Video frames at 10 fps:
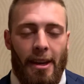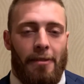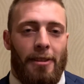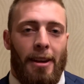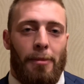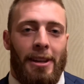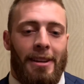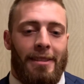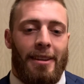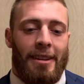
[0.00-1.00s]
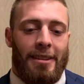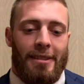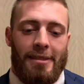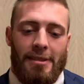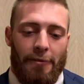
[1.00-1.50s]
Definitely. I mean, I think
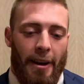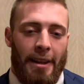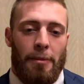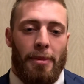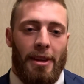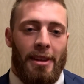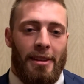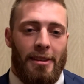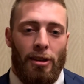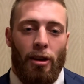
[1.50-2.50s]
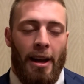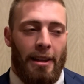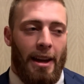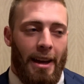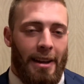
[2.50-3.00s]
to finally be, you know,
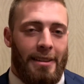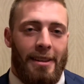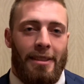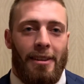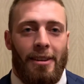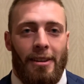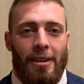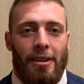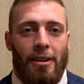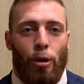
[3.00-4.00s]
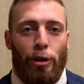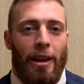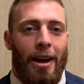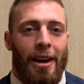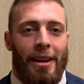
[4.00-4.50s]
I, I kind of did the uh,
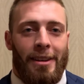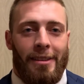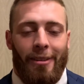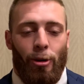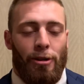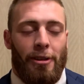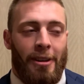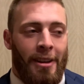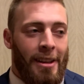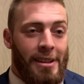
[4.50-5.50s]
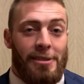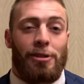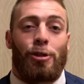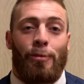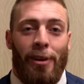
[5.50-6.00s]
online or
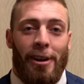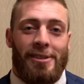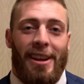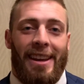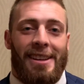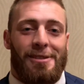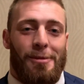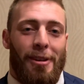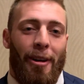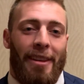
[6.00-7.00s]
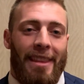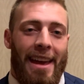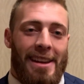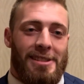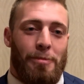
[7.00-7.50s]
Zoom version, I guess you would call it,
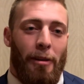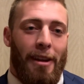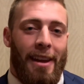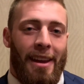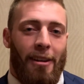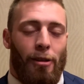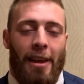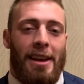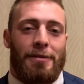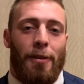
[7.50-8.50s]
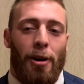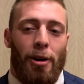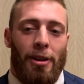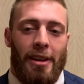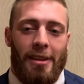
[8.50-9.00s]
last spring or last
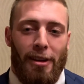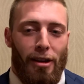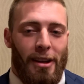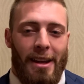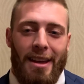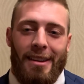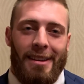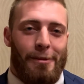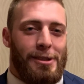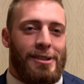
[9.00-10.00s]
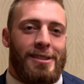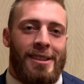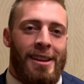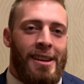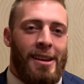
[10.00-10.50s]
fall, and you know, it kind of it was just
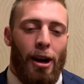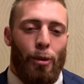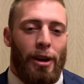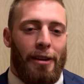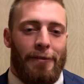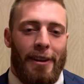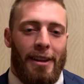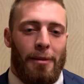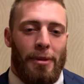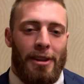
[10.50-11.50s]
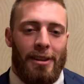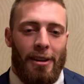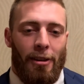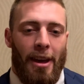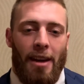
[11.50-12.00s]
a weird feeling. But you
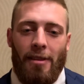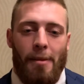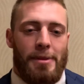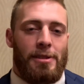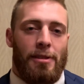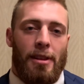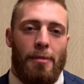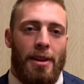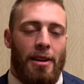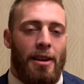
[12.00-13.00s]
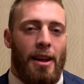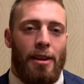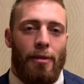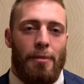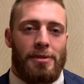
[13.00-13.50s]
know, to have the opportunity to be here today to
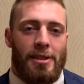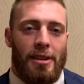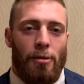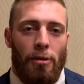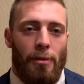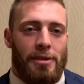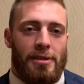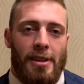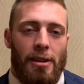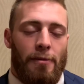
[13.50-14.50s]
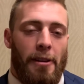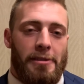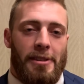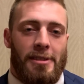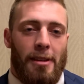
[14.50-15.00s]
represent Northwestern State
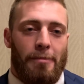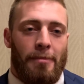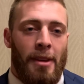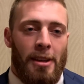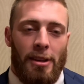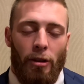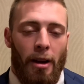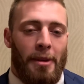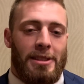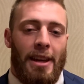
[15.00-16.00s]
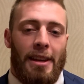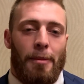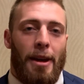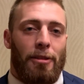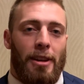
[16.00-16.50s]
University is something you know I'm excited
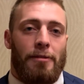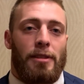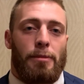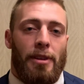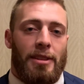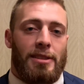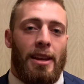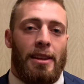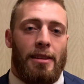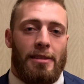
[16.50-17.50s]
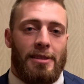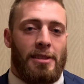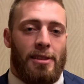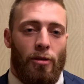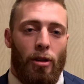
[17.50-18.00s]
about. Definitely brings that
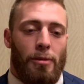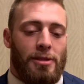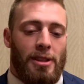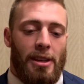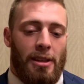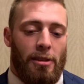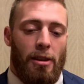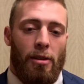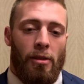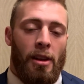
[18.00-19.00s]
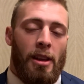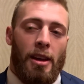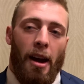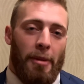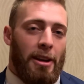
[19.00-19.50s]
sense of normalcy, and you know
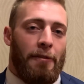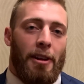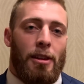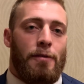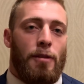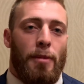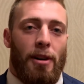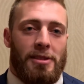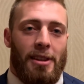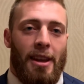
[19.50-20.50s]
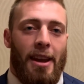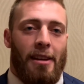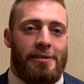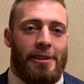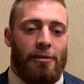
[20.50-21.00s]
I mean, the feeling of football is in the air
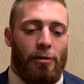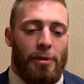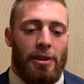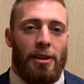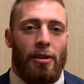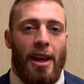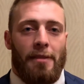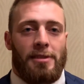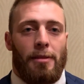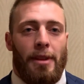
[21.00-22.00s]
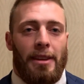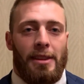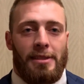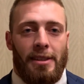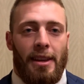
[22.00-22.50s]
in general, but you know, to have something like
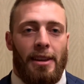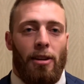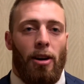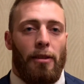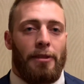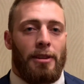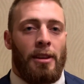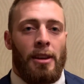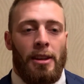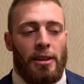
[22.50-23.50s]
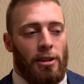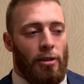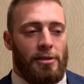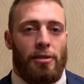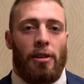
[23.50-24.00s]
this to kick it off, and you know,
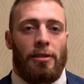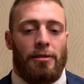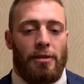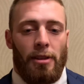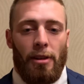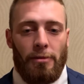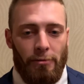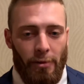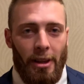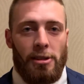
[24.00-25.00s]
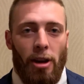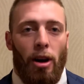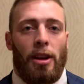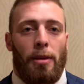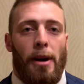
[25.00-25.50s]
to start, you know, really
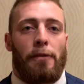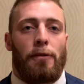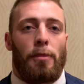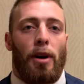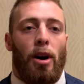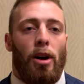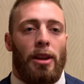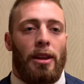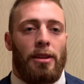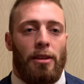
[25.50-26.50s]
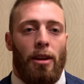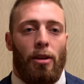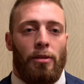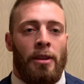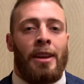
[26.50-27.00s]
talking about football and you
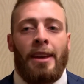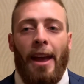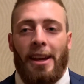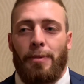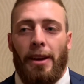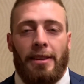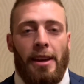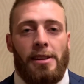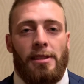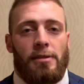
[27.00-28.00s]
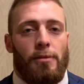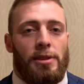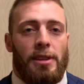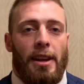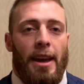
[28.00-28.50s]
know, expectations of what's
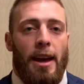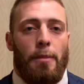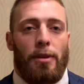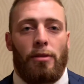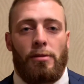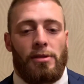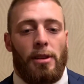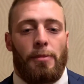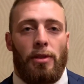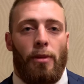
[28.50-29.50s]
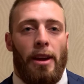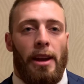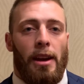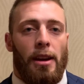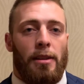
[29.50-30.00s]
going to happen, who's going to be
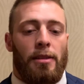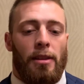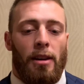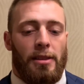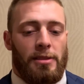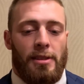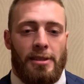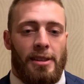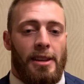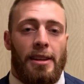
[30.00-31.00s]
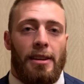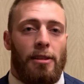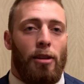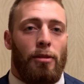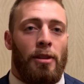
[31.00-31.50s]
where, uh, to see, you
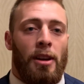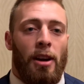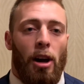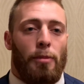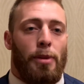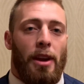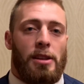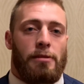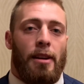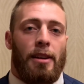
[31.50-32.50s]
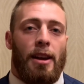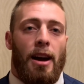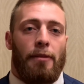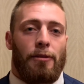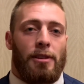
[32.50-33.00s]
know, other players around the
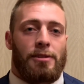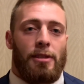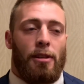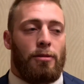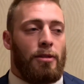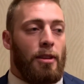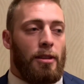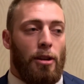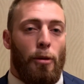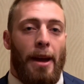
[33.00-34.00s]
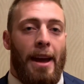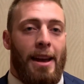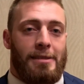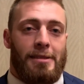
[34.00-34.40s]
conference, you know, no mass.